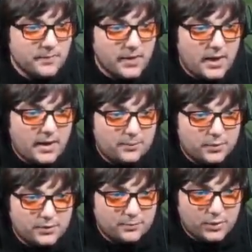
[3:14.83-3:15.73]

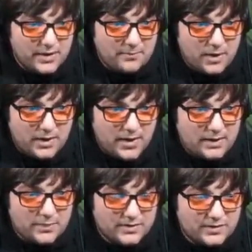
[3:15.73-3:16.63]
per Impmon
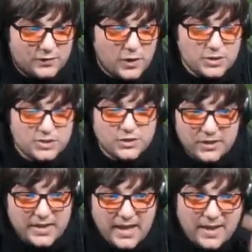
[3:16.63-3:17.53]
egg, but to charge
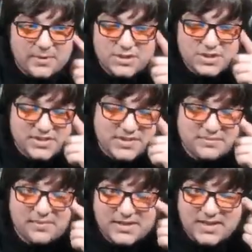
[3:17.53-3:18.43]
30M, it just
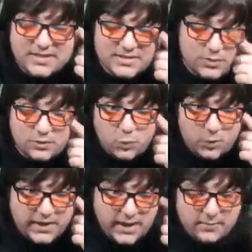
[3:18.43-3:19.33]
doesn't make sense. Or
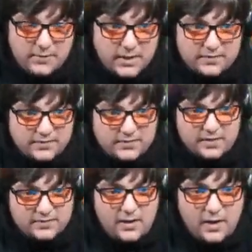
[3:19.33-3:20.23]
20M,
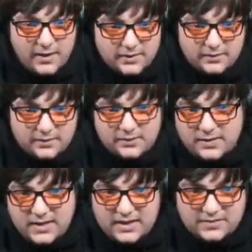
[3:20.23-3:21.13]
it's not
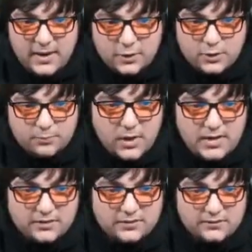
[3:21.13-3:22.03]
a good
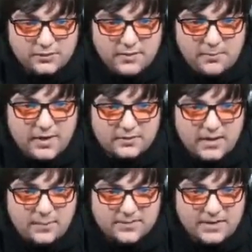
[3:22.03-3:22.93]
price. For the amount of
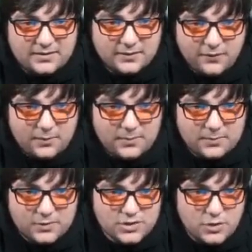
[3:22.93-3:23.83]
time it takes to farm
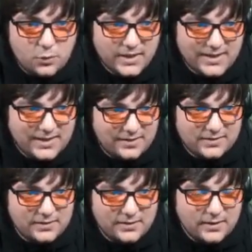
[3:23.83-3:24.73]
them, they're so quick and
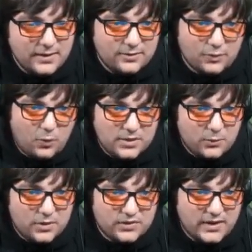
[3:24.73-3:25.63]
easy, they're only
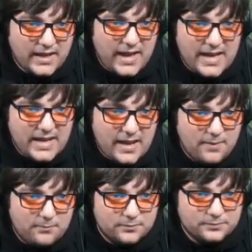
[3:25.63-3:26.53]
worth like 8M.